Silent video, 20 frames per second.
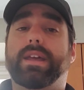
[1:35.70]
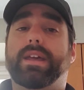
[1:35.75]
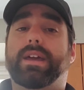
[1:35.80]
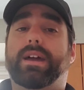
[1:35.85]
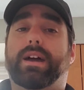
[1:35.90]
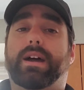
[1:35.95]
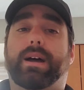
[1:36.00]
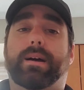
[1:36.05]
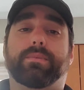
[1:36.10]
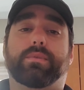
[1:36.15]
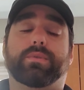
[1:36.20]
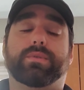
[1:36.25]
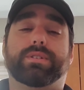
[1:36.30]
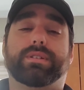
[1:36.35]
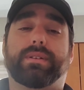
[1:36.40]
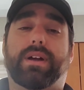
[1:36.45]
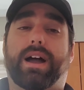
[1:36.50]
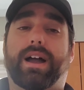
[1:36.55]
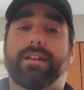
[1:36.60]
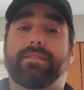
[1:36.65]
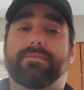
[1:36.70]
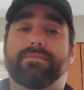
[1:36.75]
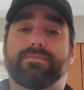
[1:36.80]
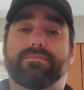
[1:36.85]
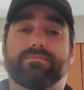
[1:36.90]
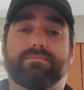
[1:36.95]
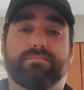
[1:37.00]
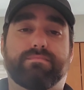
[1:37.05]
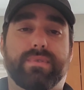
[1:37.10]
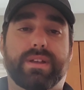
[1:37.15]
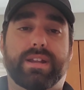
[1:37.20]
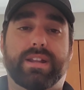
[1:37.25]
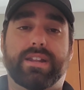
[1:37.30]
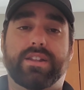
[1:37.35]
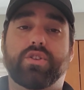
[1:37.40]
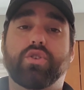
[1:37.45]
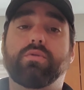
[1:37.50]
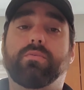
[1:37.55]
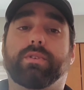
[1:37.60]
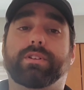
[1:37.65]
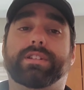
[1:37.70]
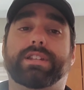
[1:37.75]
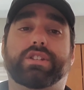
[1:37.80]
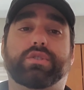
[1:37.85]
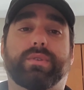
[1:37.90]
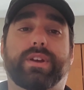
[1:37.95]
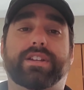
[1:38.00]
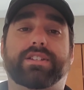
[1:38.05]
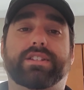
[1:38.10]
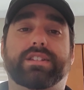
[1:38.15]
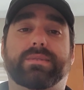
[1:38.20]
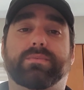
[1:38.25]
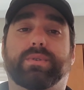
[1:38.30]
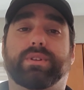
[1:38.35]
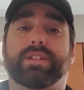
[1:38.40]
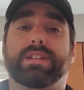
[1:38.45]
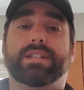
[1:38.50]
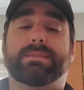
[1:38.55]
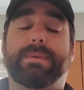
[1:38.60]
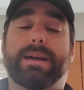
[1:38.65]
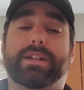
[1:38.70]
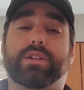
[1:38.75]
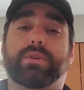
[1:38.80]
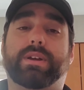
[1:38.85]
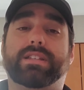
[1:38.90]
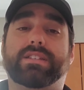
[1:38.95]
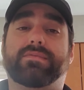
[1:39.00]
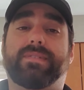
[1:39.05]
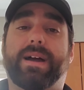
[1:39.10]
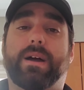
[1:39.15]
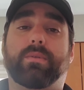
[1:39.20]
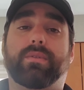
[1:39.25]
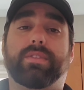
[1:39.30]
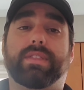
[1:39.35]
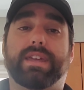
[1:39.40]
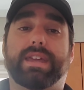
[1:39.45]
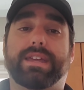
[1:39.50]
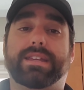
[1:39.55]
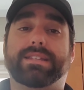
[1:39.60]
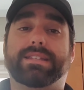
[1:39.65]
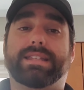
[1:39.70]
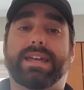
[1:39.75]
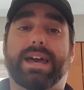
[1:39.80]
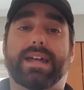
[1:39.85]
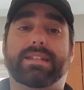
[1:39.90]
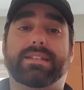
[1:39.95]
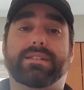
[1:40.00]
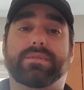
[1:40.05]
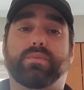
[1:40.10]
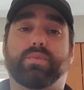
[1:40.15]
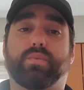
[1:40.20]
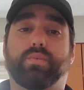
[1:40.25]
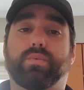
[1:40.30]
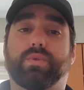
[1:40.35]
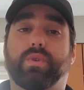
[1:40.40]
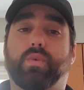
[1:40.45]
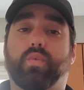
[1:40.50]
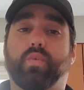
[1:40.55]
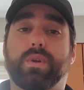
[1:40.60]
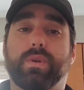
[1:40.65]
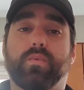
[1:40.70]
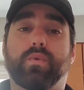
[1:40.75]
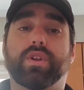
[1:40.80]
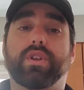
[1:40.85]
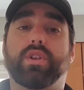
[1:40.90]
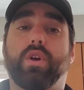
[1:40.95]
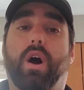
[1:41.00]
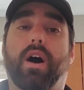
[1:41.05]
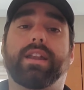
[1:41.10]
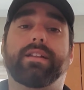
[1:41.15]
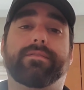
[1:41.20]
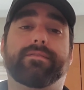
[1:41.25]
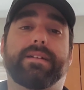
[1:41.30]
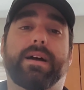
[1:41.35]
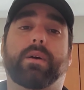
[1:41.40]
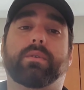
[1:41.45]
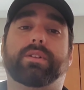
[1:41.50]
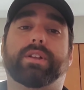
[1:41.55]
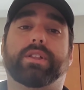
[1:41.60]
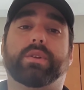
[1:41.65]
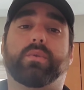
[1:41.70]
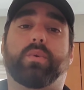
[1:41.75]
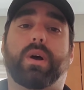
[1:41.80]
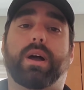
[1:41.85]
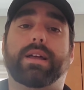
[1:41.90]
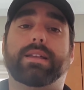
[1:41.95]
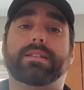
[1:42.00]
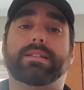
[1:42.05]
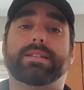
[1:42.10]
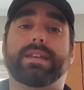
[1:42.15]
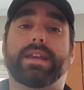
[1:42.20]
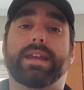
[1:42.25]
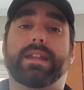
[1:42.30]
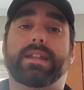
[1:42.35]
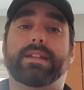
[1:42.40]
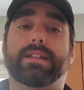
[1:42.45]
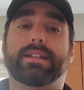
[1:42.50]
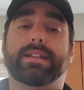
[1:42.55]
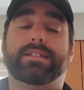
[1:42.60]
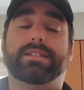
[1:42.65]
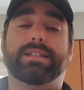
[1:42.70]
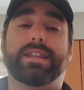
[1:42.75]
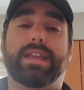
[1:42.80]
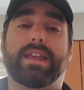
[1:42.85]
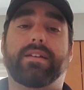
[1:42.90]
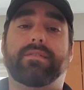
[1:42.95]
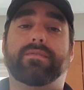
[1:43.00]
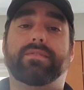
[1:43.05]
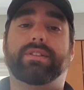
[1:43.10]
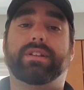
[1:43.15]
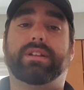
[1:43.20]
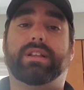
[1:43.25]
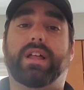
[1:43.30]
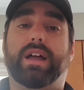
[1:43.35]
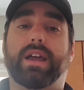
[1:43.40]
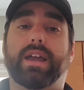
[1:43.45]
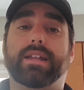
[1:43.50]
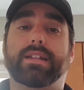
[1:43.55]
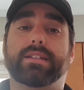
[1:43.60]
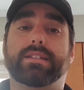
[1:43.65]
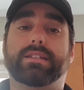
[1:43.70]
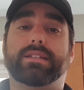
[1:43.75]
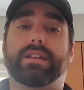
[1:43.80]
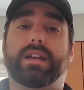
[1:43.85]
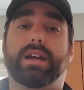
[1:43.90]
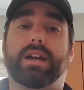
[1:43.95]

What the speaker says: I've been in numerous situations where the inspector has found things that we would not have found otherwise, and it has saved the clients